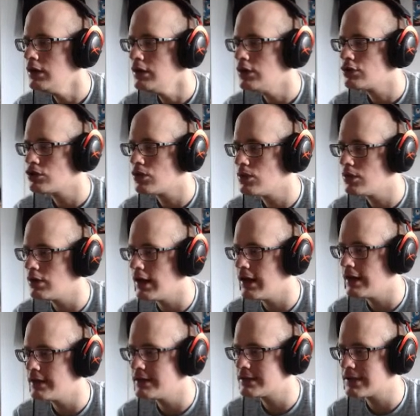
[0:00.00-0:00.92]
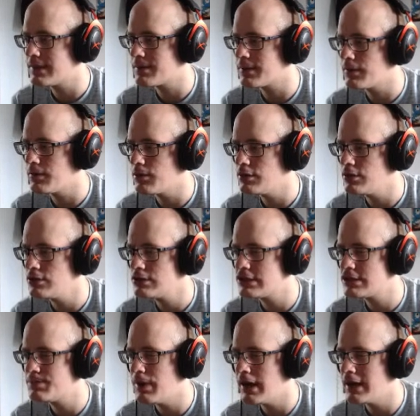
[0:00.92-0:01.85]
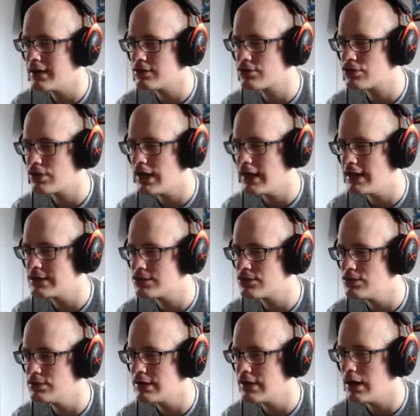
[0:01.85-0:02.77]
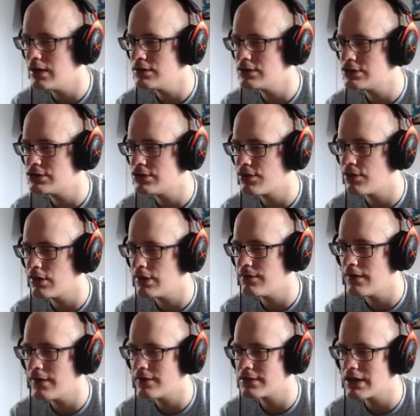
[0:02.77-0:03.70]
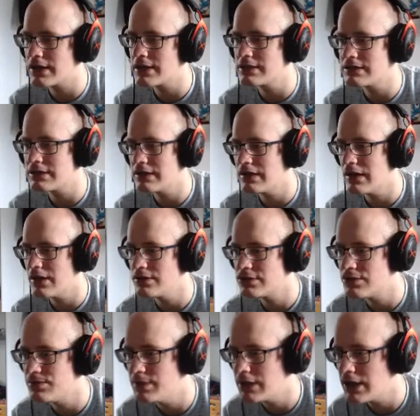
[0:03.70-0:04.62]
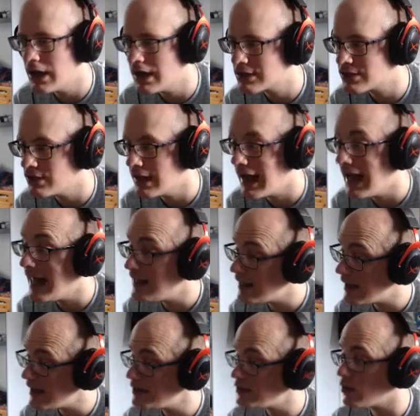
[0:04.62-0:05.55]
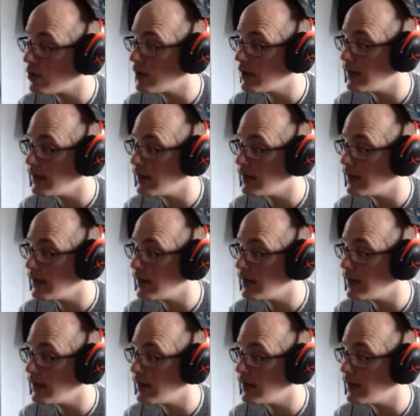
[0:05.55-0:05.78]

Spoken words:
Pro added scepter reduces battle trance cooldown to 35 seconds and allows it to be cast on allied or